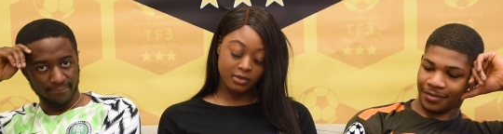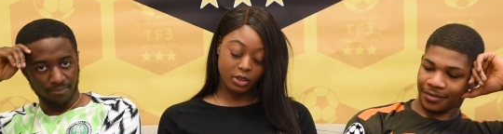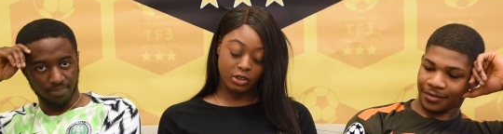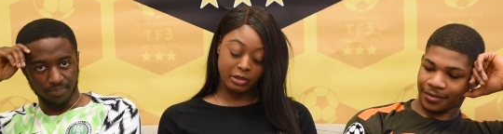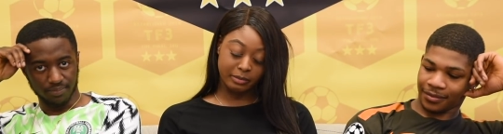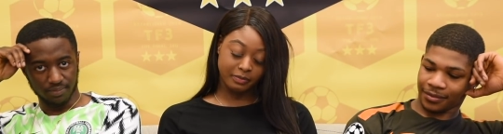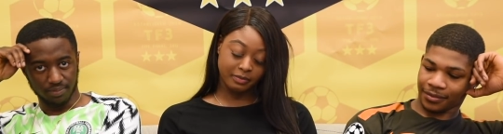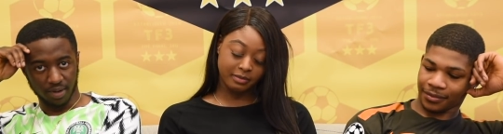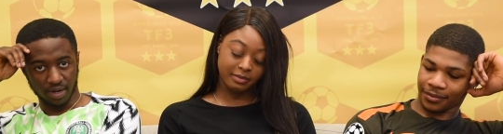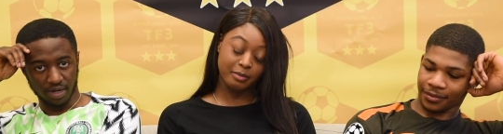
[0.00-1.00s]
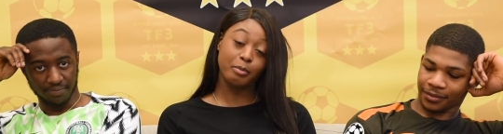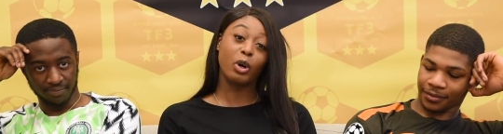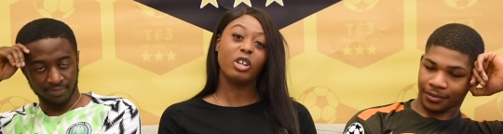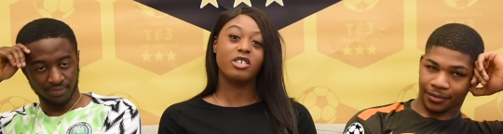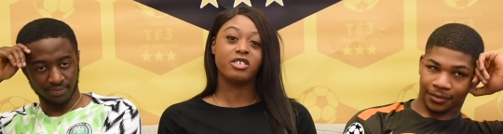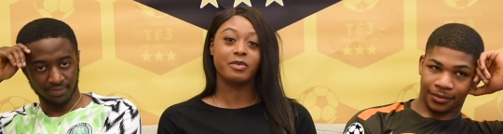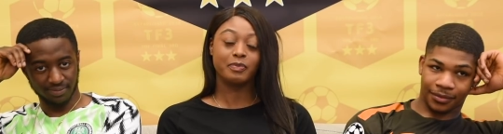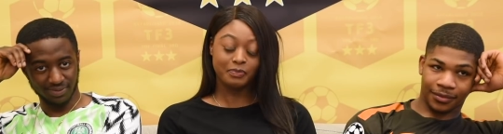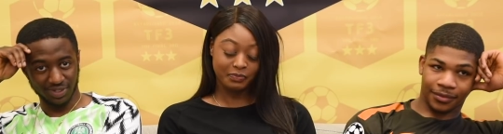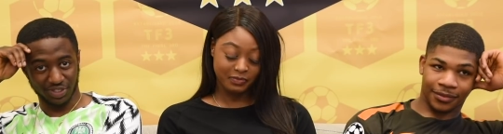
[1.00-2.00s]
Speaker 1: Tottenham, Bottle. Bottlers.
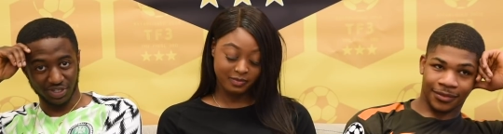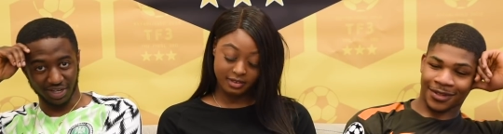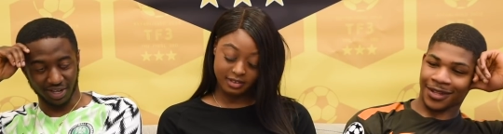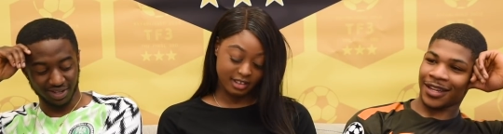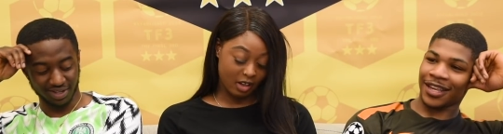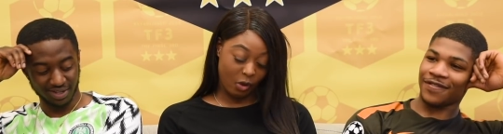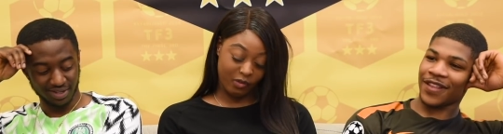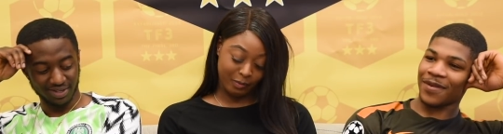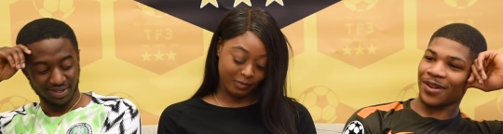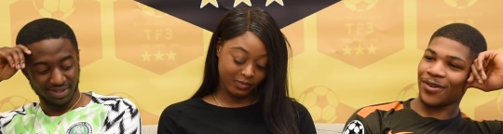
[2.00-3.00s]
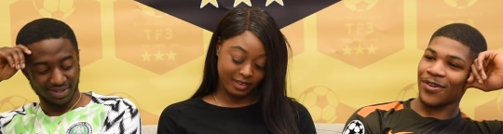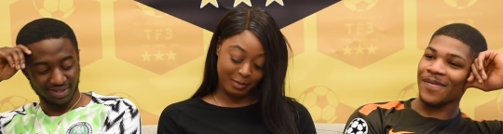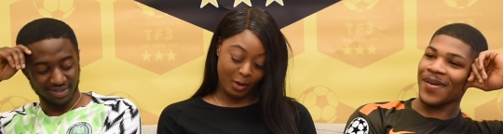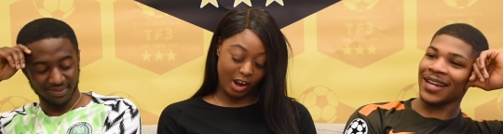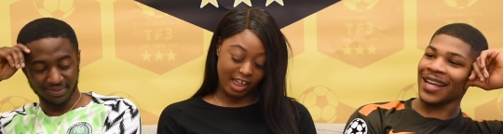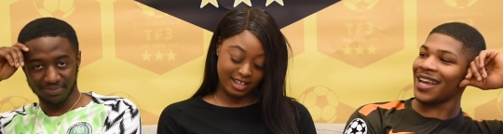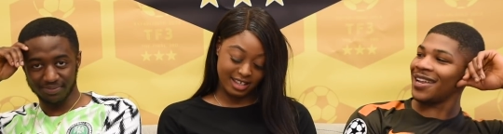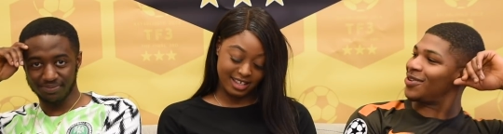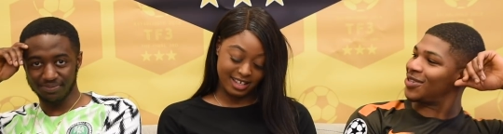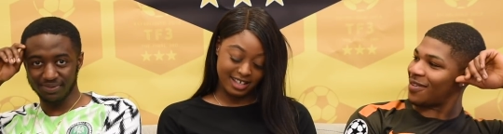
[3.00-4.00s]
Literally. Leave them
Speaker 2: alone, man. They
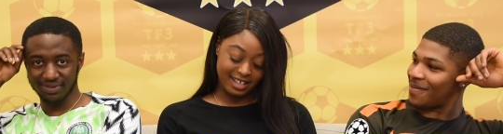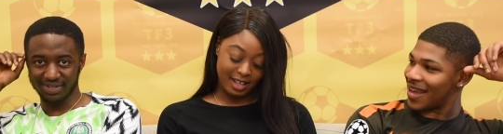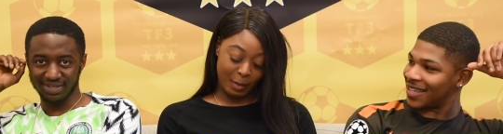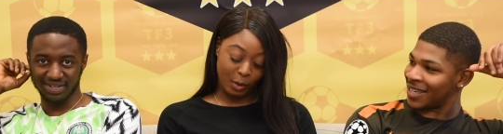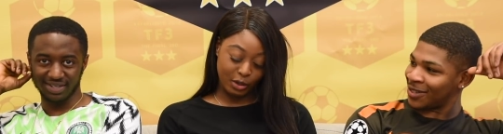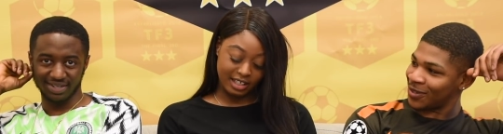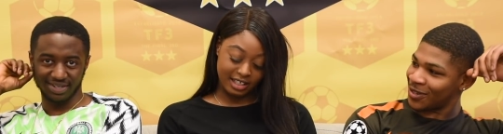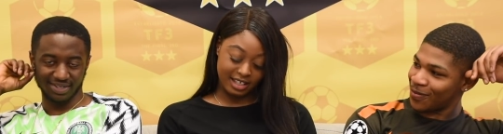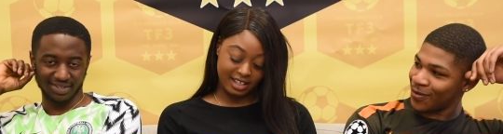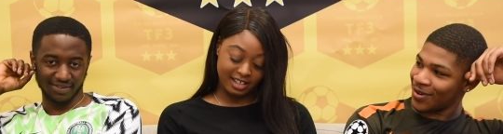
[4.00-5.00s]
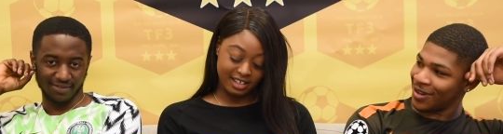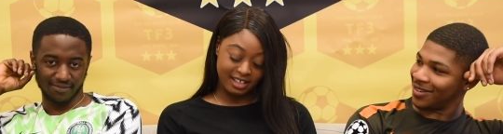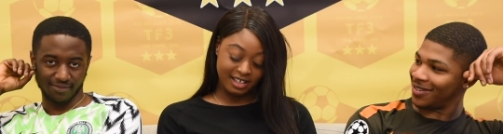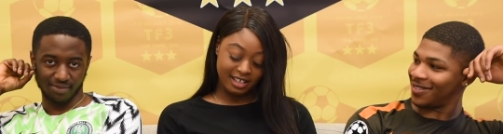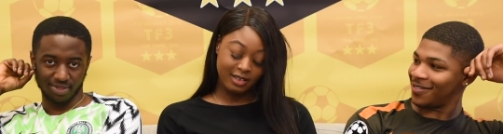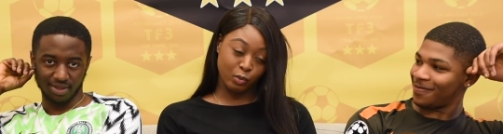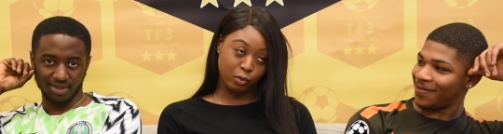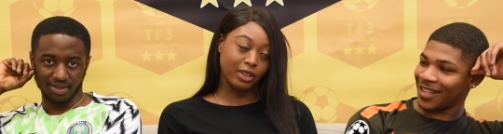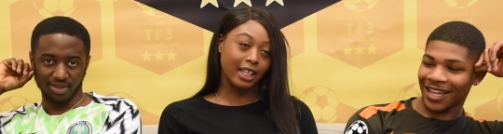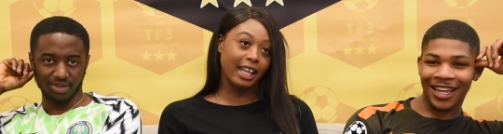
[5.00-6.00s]
didn't lose the match. That's what's important.
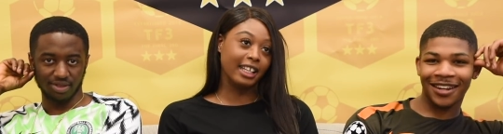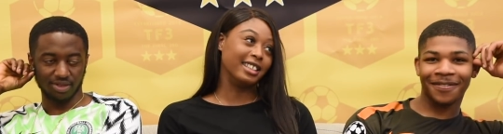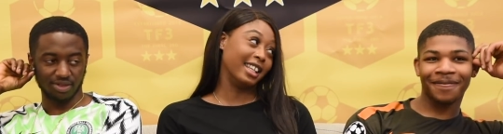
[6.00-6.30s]
They, they did.